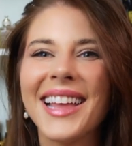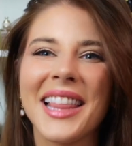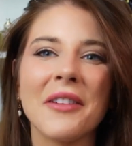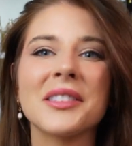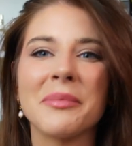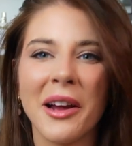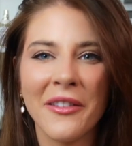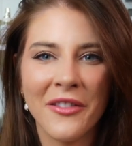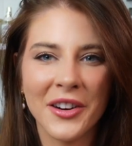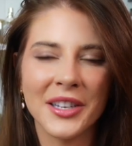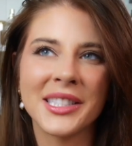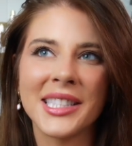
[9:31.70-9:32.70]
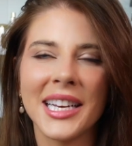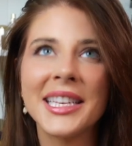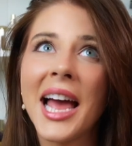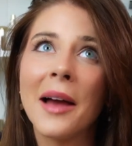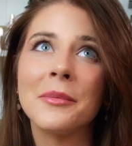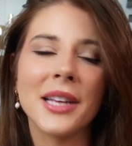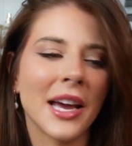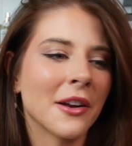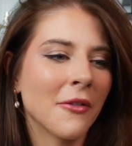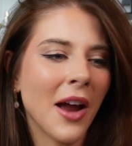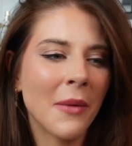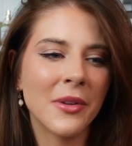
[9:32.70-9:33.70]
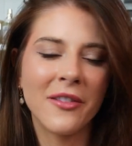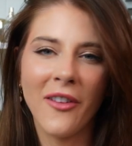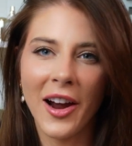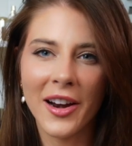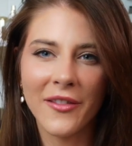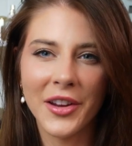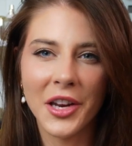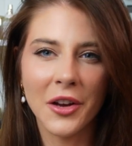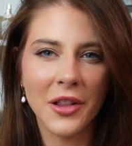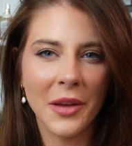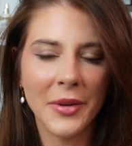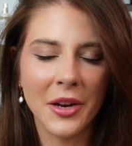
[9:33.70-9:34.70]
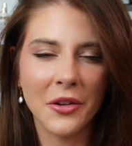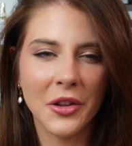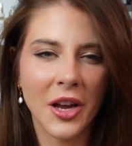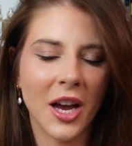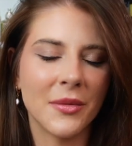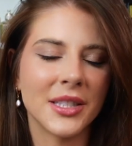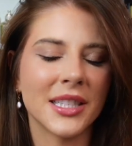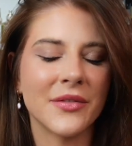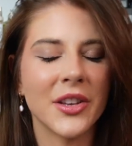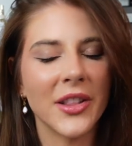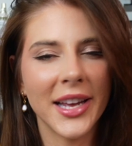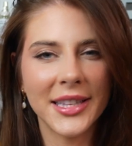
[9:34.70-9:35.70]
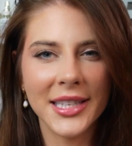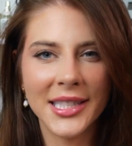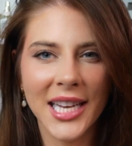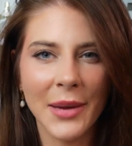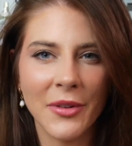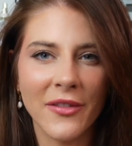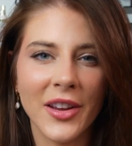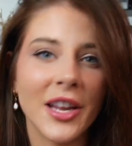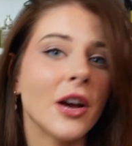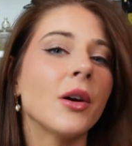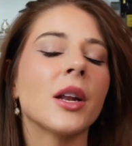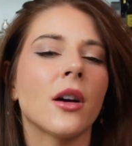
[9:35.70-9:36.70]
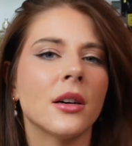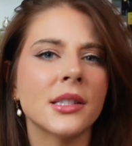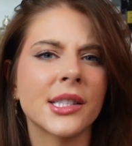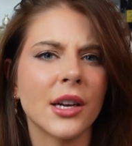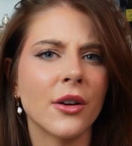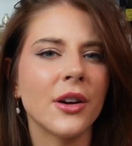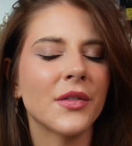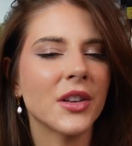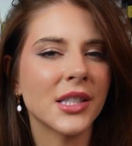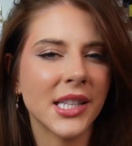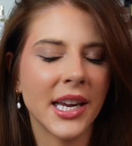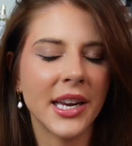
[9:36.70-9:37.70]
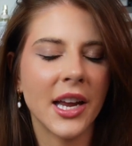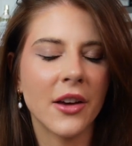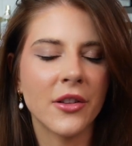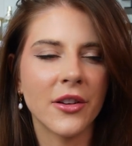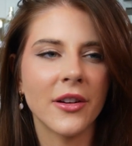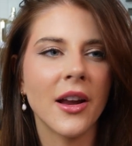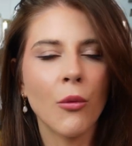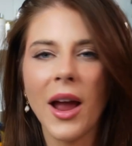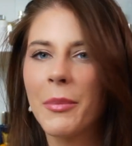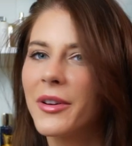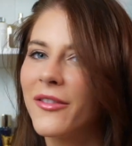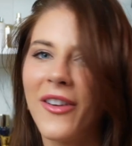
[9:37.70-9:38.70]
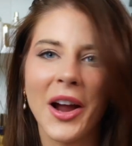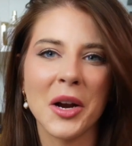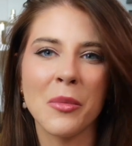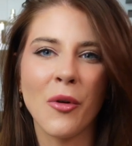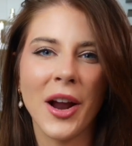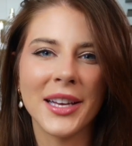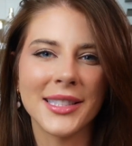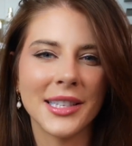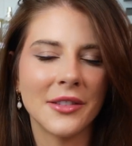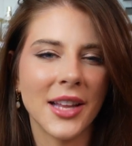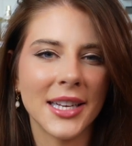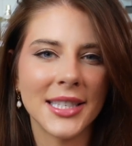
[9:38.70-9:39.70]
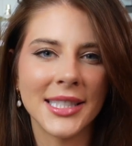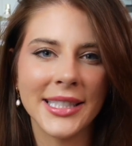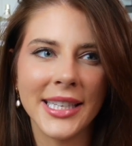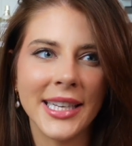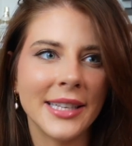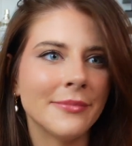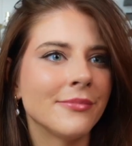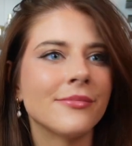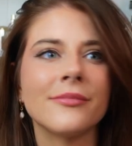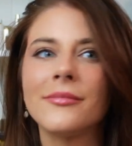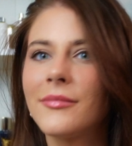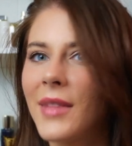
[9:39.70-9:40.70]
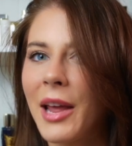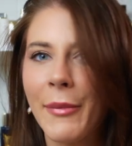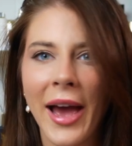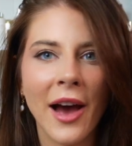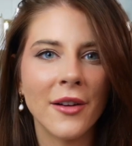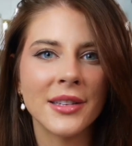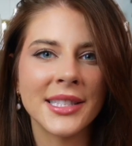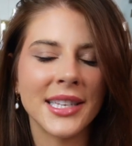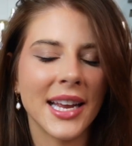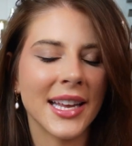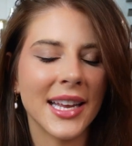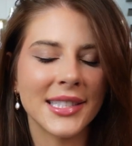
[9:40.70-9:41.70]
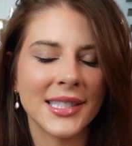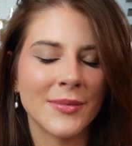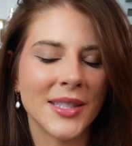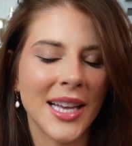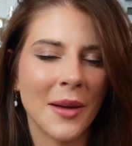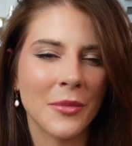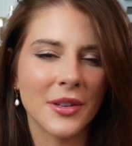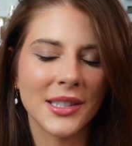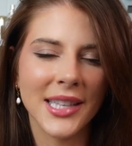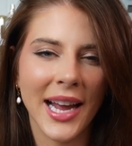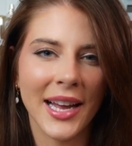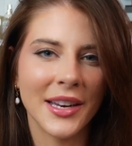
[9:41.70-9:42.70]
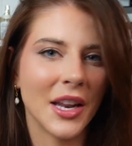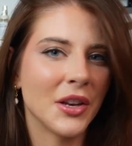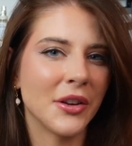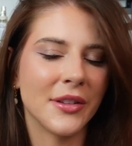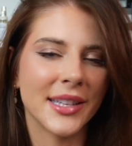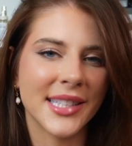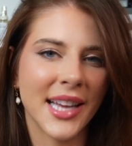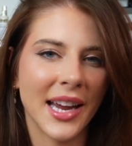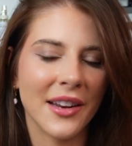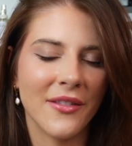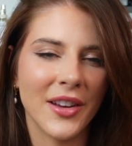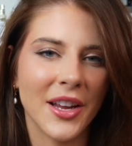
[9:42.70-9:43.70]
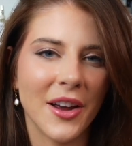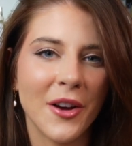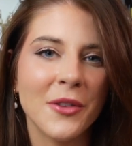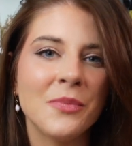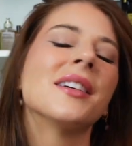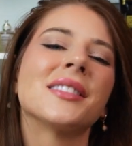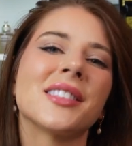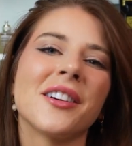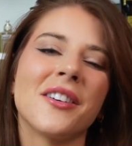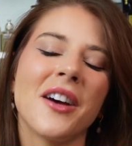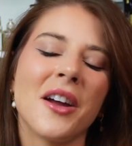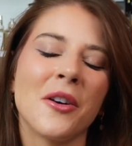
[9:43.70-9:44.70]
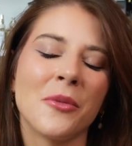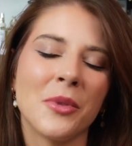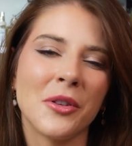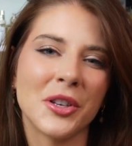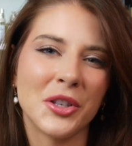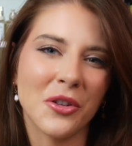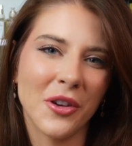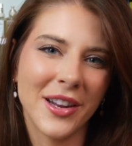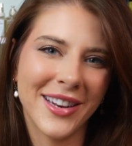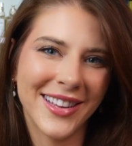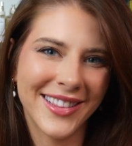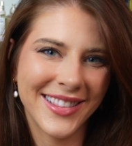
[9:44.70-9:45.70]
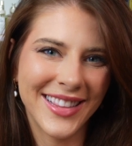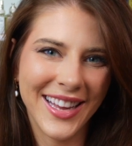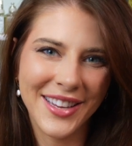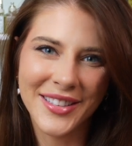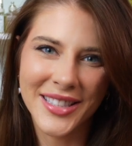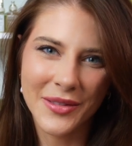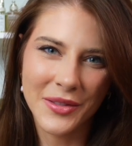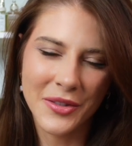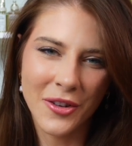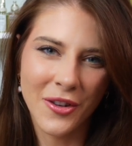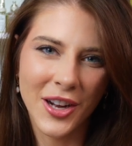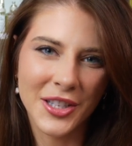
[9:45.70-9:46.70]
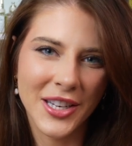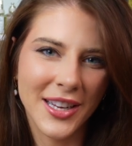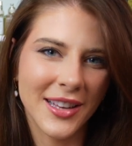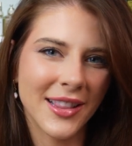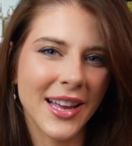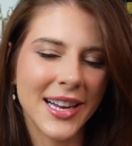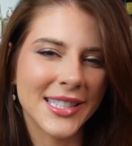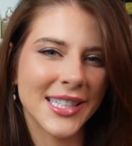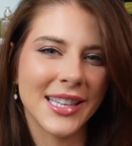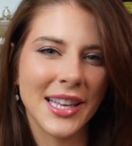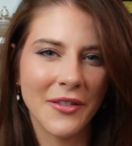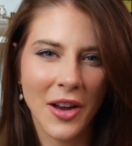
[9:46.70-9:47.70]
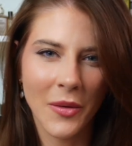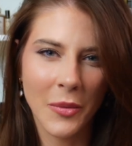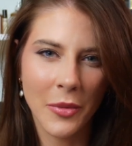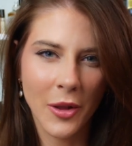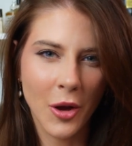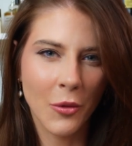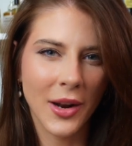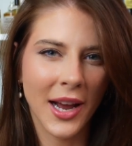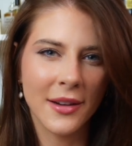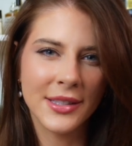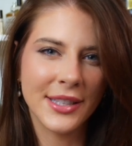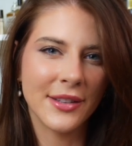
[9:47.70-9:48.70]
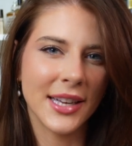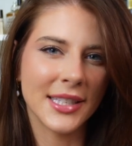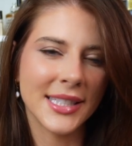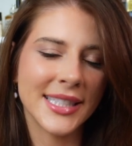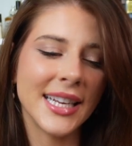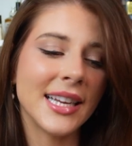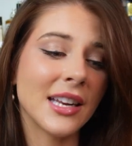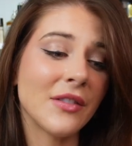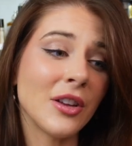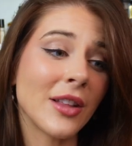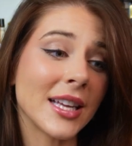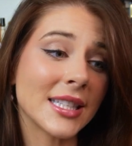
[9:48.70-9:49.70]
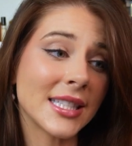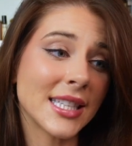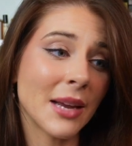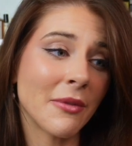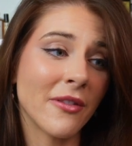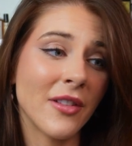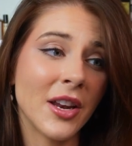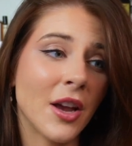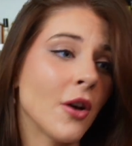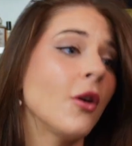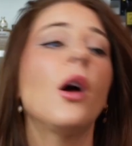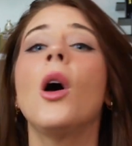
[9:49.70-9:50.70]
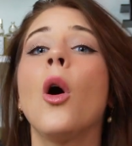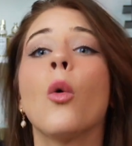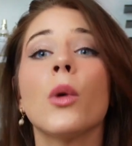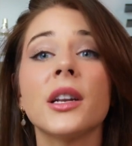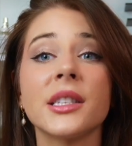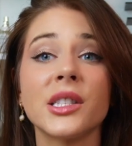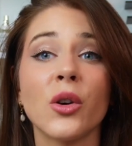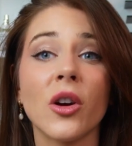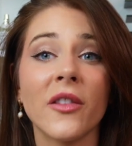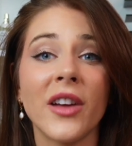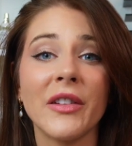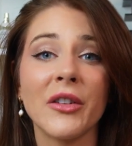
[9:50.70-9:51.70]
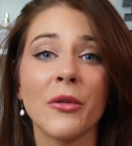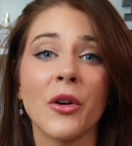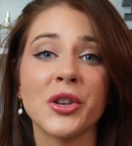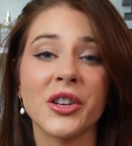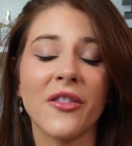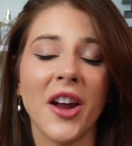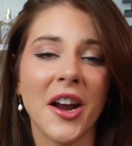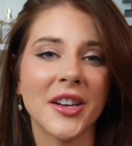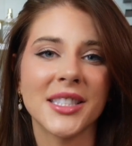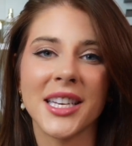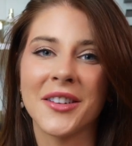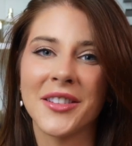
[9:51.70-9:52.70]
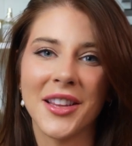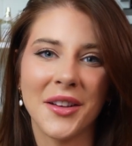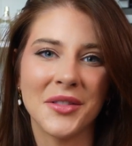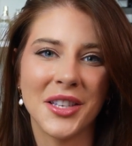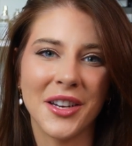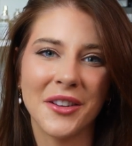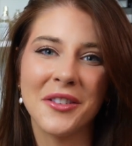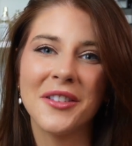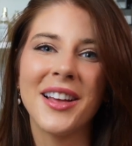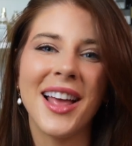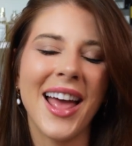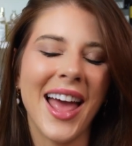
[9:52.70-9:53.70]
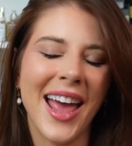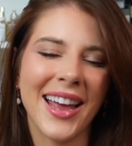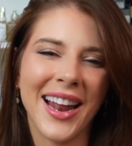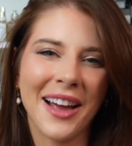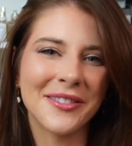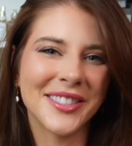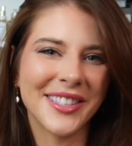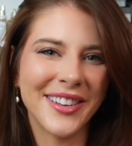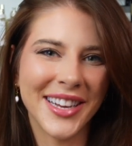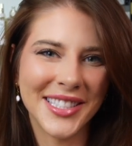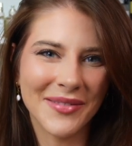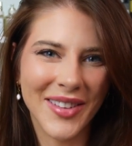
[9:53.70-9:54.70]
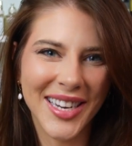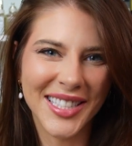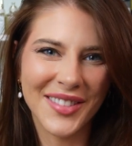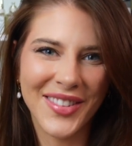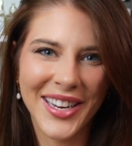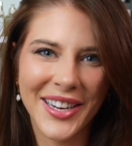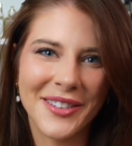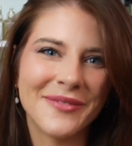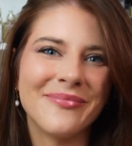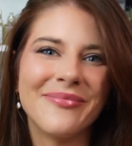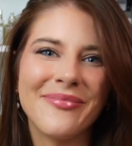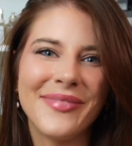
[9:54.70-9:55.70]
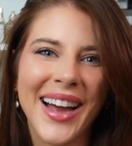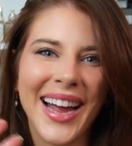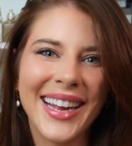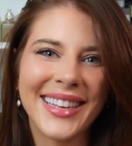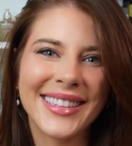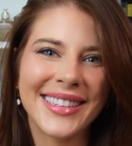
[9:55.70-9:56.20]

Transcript: that was my first attempt at a rapid fire video. Let me know in the comments if you like this type of video. And also if there's any other rapid fire brands that you'd like to see, name a house and I can get some samples and do this kind of video. So I hope you enjoyed. Thank you so much for watching. Like I said, leave a comment below what house you'd like to see, and if you like this type of video, what is your favorite Roja fragrance? I would love to know, and I will see you guys in my next video. Bye.